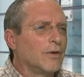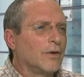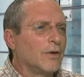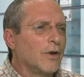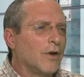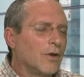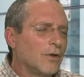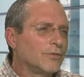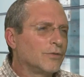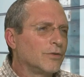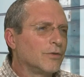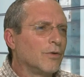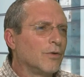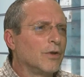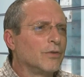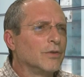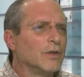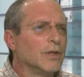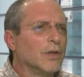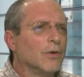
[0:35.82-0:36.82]
Also
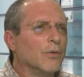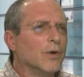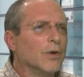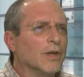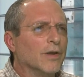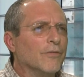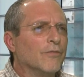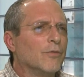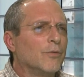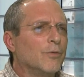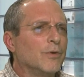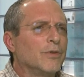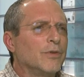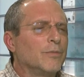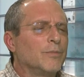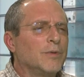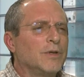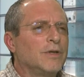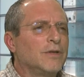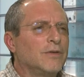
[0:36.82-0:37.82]
on the lower level where the
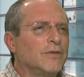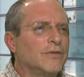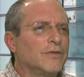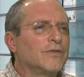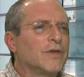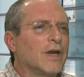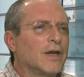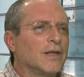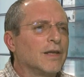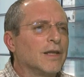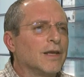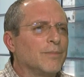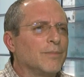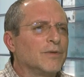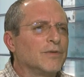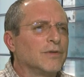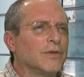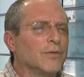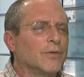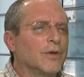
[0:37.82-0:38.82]
Media Design Lab
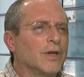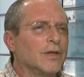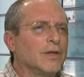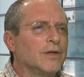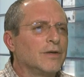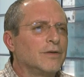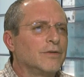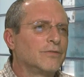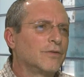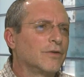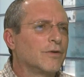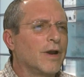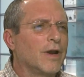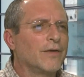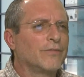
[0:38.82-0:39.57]
is located is the Craft